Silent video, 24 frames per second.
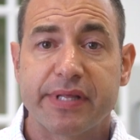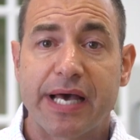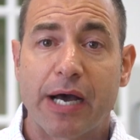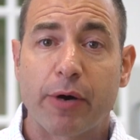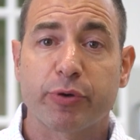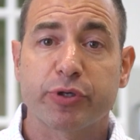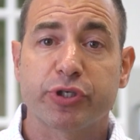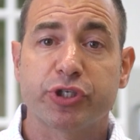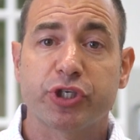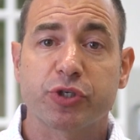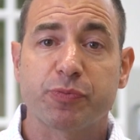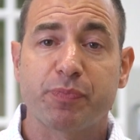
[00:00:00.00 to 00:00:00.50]
That
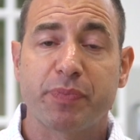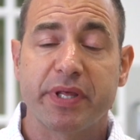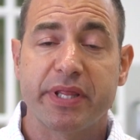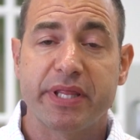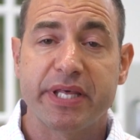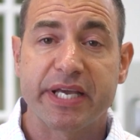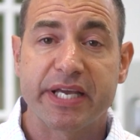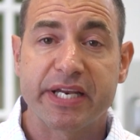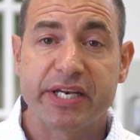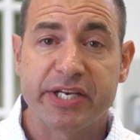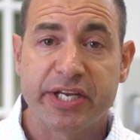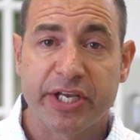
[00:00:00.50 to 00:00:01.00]
would just be
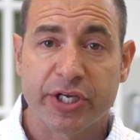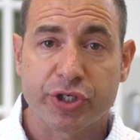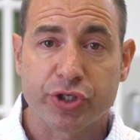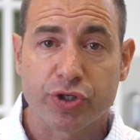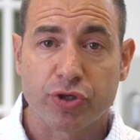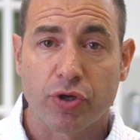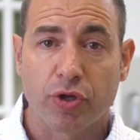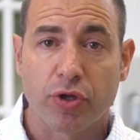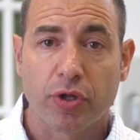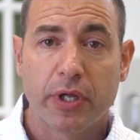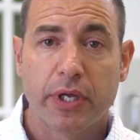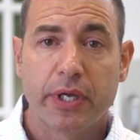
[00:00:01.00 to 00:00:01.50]
the
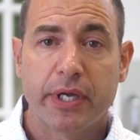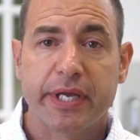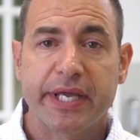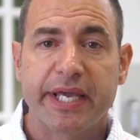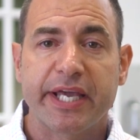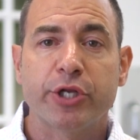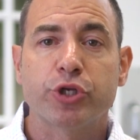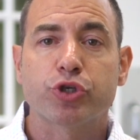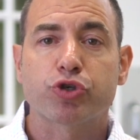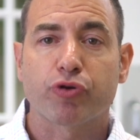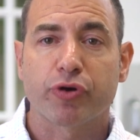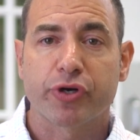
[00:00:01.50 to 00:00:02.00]
initial
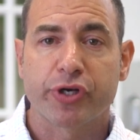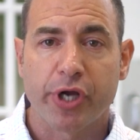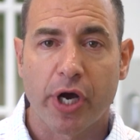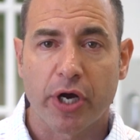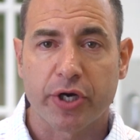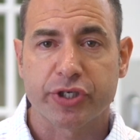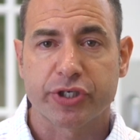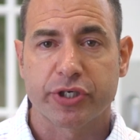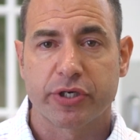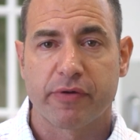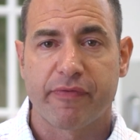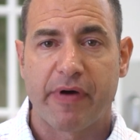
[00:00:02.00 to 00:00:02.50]

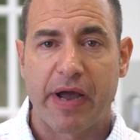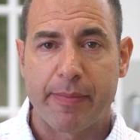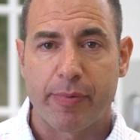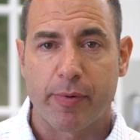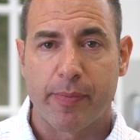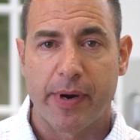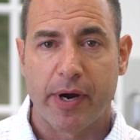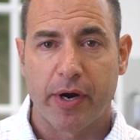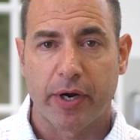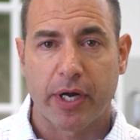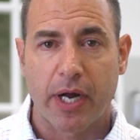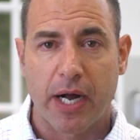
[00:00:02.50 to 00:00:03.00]
introduction of
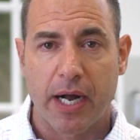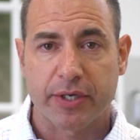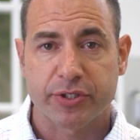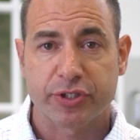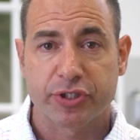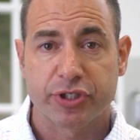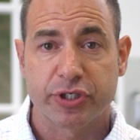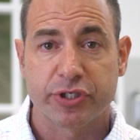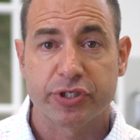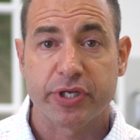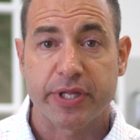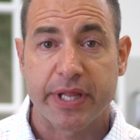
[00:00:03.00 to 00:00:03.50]
hyperbaric
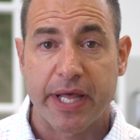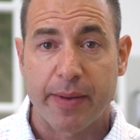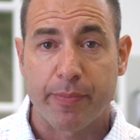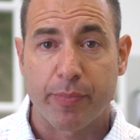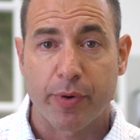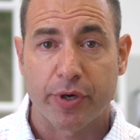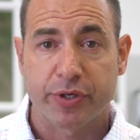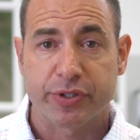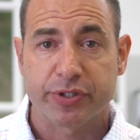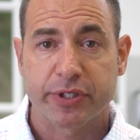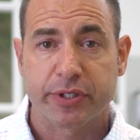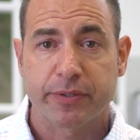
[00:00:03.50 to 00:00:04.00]
oxygen to that
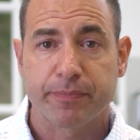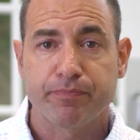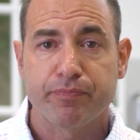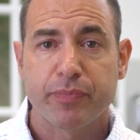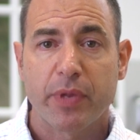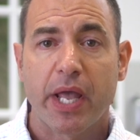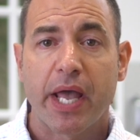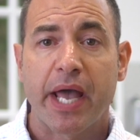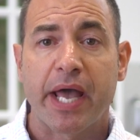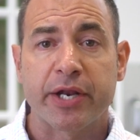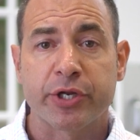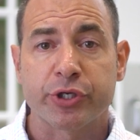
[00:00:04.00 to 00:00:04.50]
person.
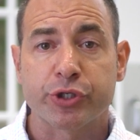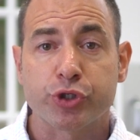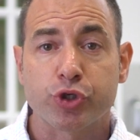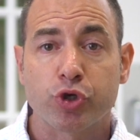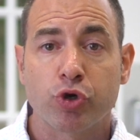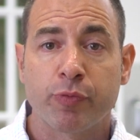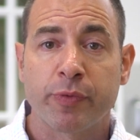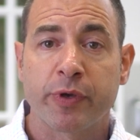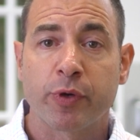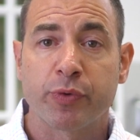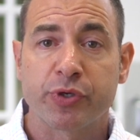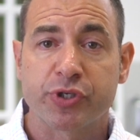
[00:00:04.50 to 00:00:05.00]
And
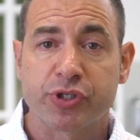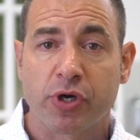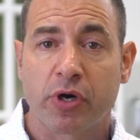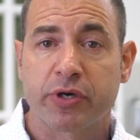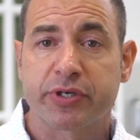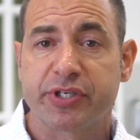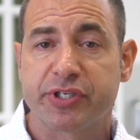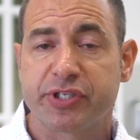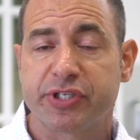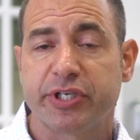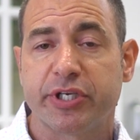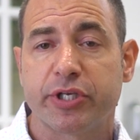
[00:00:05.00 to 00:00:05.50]
assuming we start
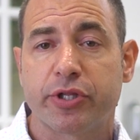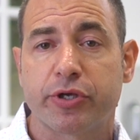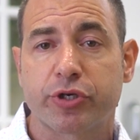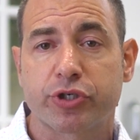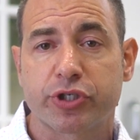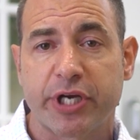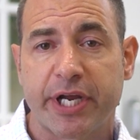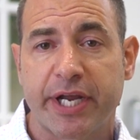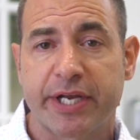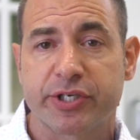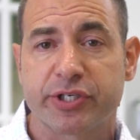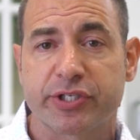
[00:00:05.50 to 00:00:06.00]
to see the
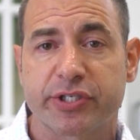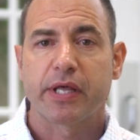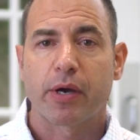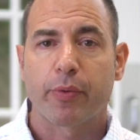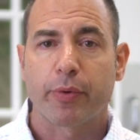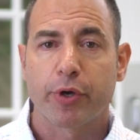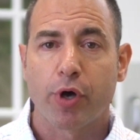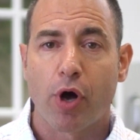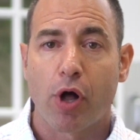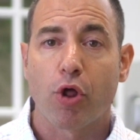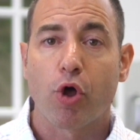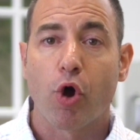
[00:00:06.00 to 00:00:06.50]
changes that
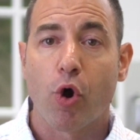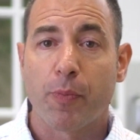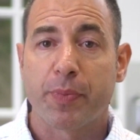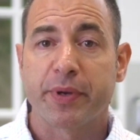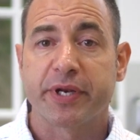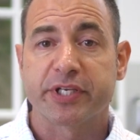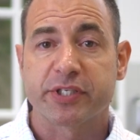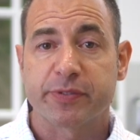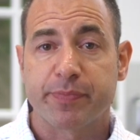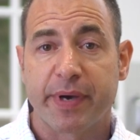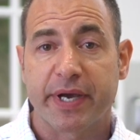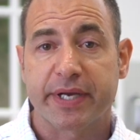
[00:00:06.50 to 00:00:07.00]
we all hope and
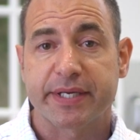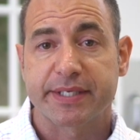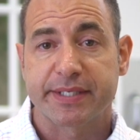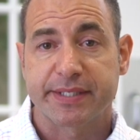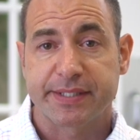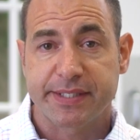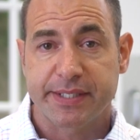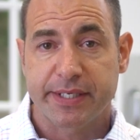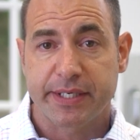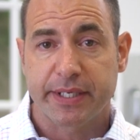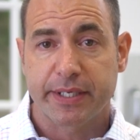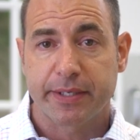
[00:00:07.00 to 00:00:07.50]
expect to
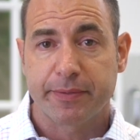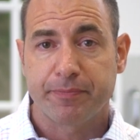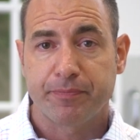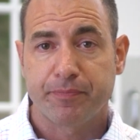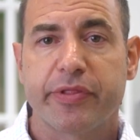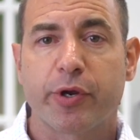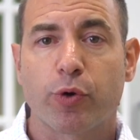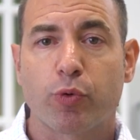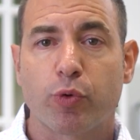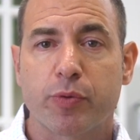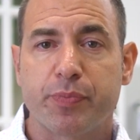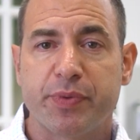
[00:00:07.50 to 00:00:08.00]
see,
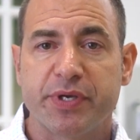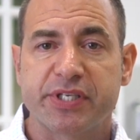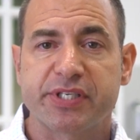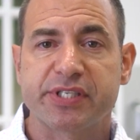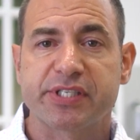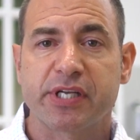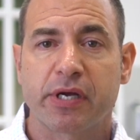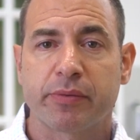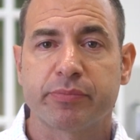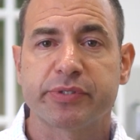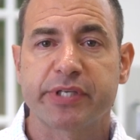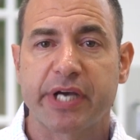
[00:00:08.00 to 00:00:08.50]
there would be
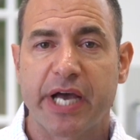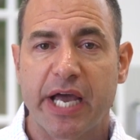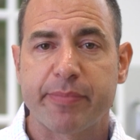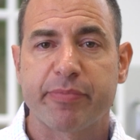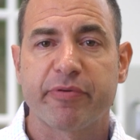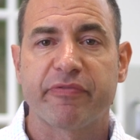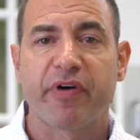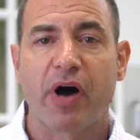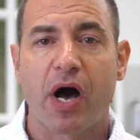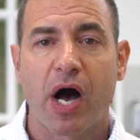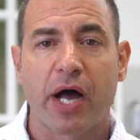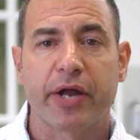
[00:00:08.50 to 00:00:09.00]
some type
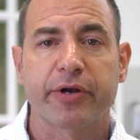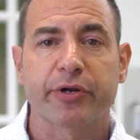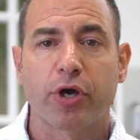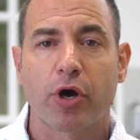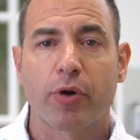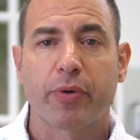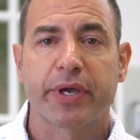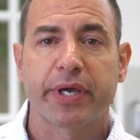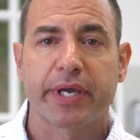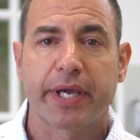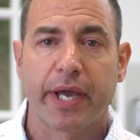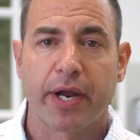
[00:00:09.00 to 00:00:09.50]
of
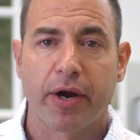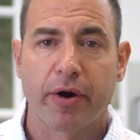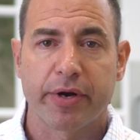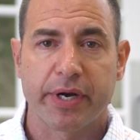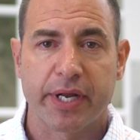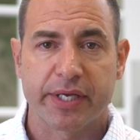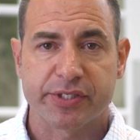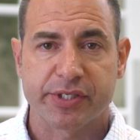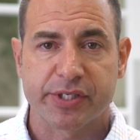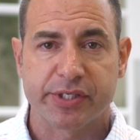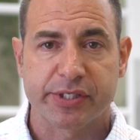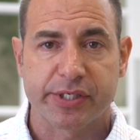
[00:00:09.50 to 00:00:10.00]
ongoing care
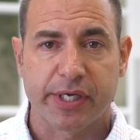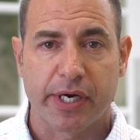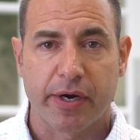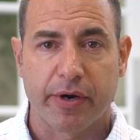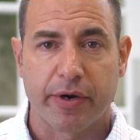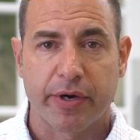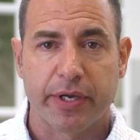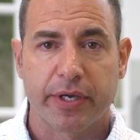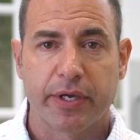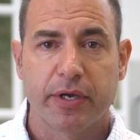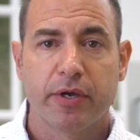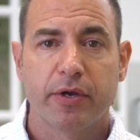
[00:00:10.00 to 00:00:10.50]

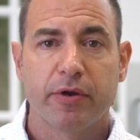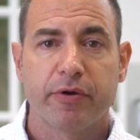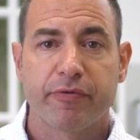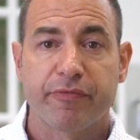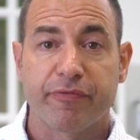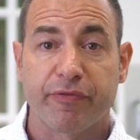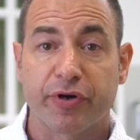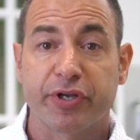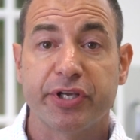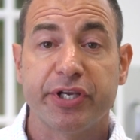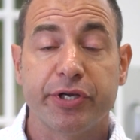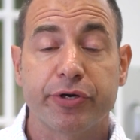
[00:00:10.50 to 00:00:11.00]
necessary
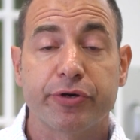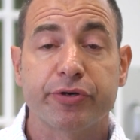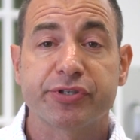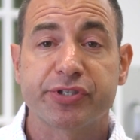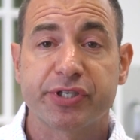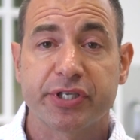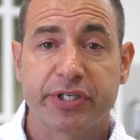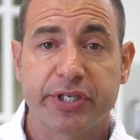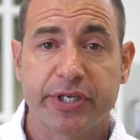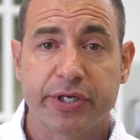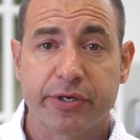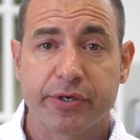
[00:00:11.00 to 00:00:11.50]
for years
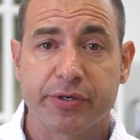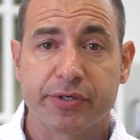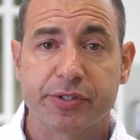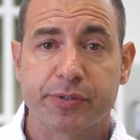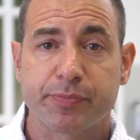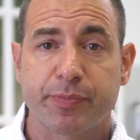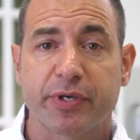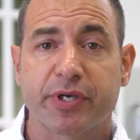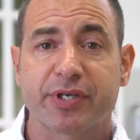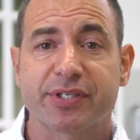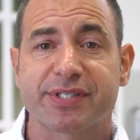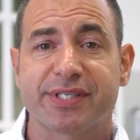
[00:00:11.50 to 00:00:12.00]
and years
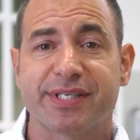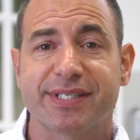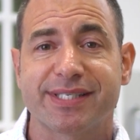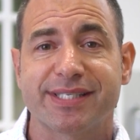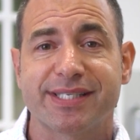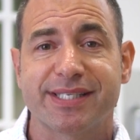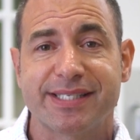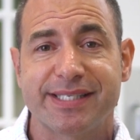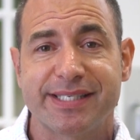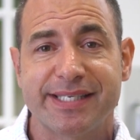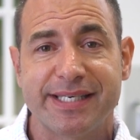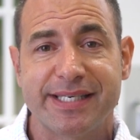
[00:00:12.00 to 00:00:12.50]
because this
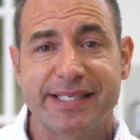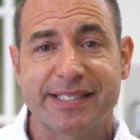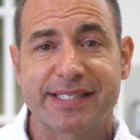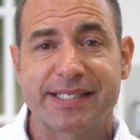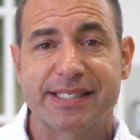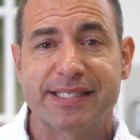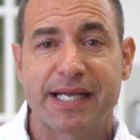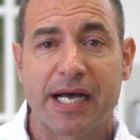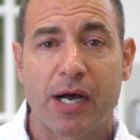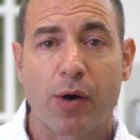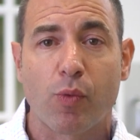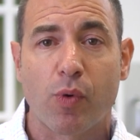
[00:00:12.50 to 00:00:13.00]
disease is
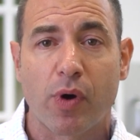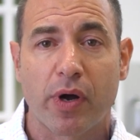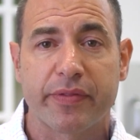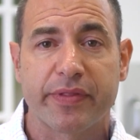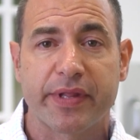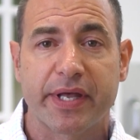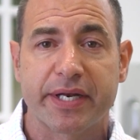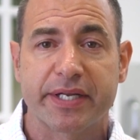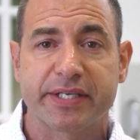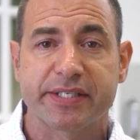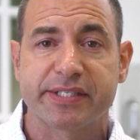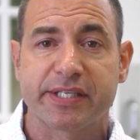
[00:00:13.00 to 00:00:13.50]
not one
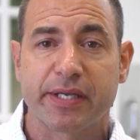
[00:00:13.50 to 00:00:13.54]
that is